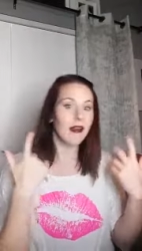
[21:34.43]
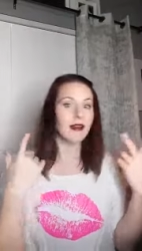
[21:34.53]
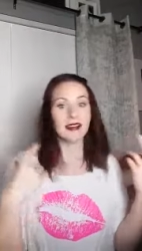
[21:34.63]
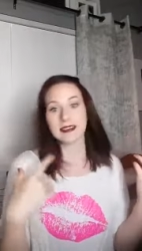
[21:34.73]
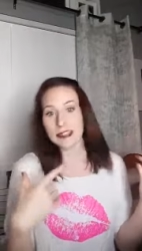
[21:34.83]

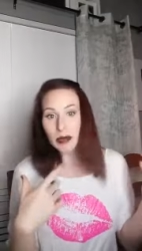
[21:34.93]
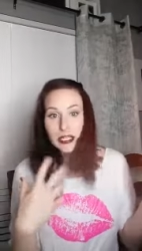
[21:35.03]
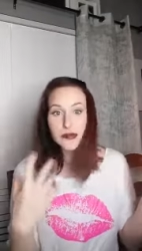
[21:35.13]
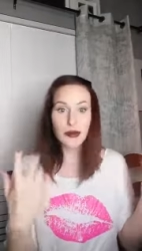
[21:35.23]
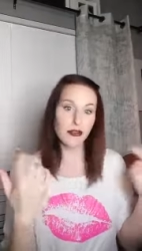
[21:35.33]
is smudge
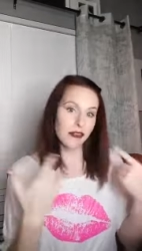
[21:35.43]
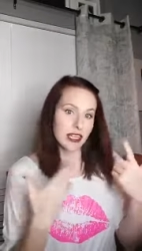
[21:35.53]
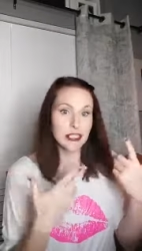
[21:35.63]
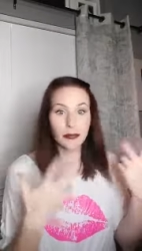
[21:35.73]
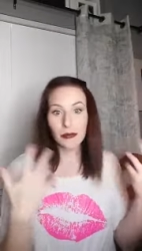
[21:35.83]
proof,
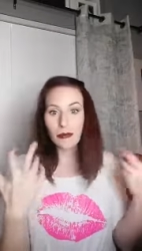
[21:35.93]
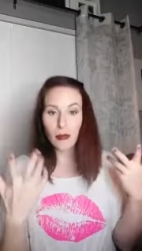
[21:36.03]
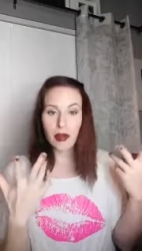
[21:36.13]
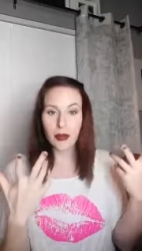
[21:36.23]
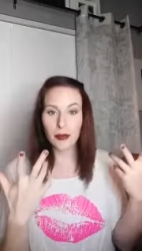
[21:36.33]
kiss proof,
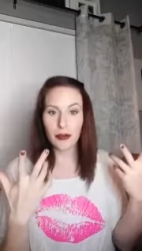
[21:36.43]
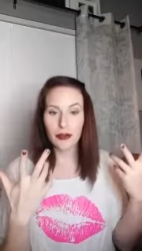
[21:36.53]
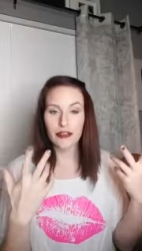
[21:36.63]
waterproof.